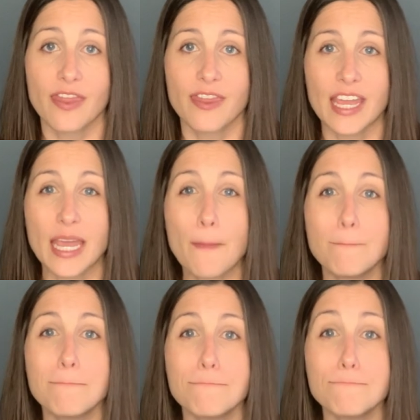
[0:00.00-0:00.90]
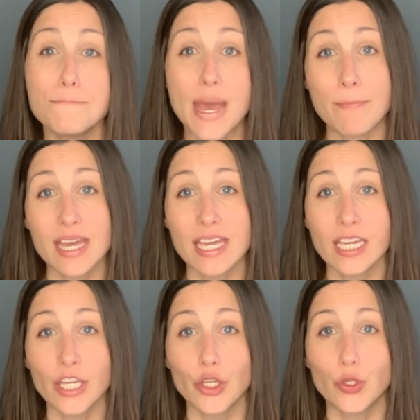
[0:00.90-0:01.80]
they mimic
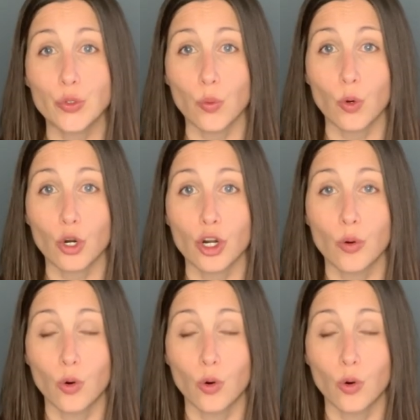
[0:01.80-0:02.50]
your